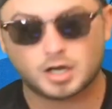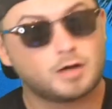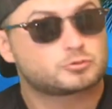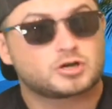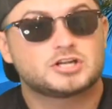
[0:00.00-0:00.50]

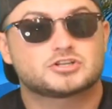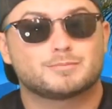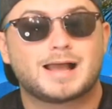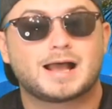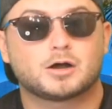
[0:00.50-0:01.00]
Upgrade
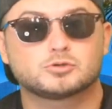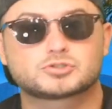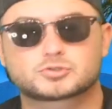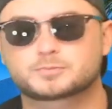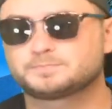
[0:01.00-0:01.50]
your
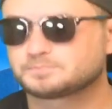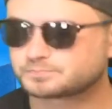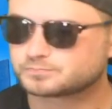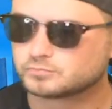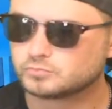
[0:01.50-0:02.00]
mouse,
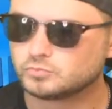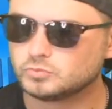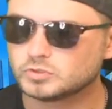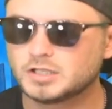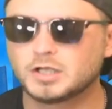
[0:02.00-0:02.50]

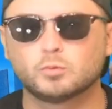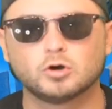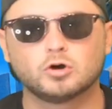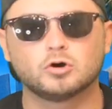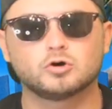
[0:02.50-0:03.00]
it
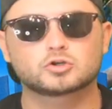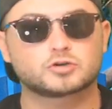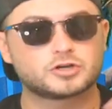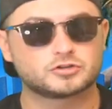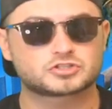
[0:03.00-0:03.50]
will
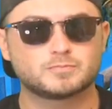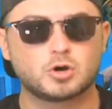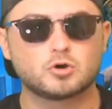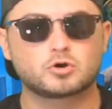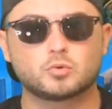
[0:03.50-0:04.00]
trigger the
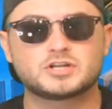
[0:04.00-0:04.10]
smoke,